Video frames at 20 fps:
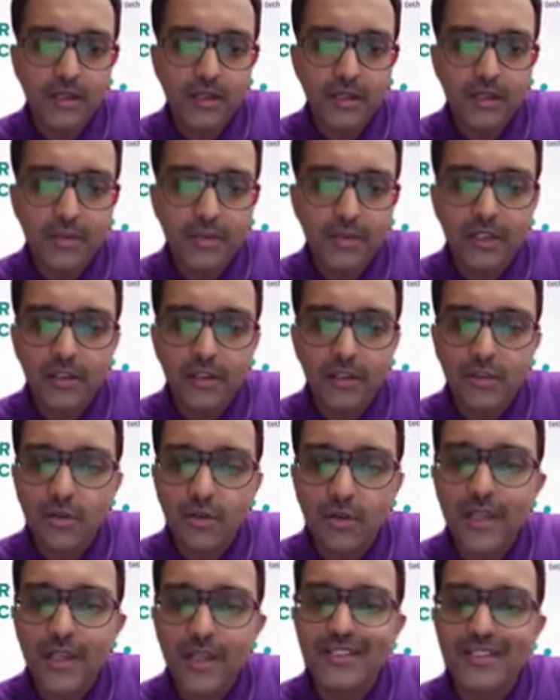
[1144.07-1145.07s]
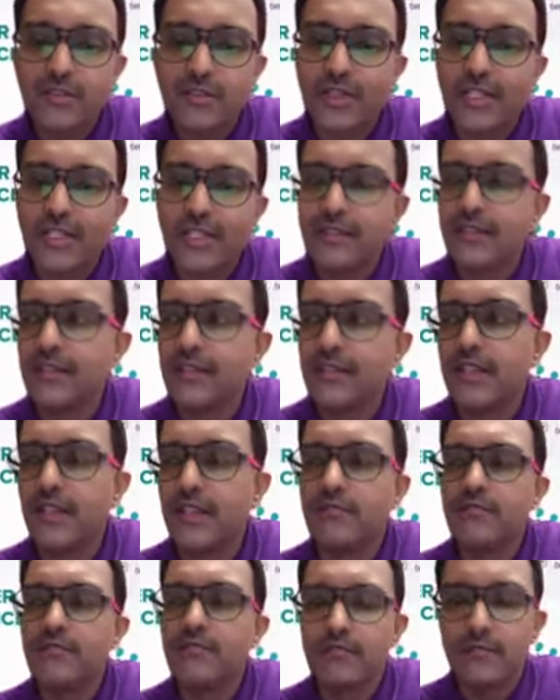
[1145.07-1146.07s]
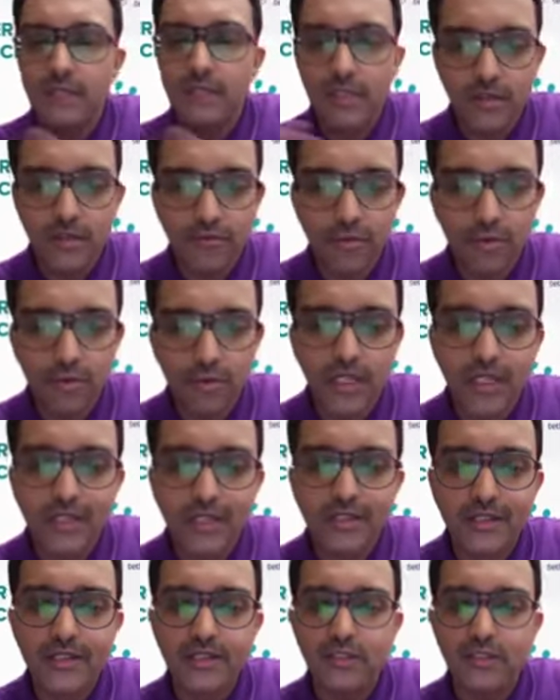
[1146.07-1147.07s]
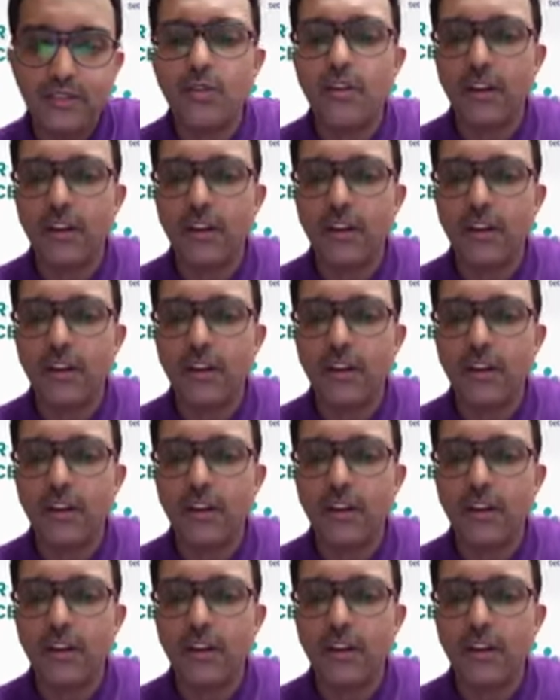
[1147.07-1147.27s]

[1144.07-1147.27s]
uh, we can coexist with existing telephony and there's no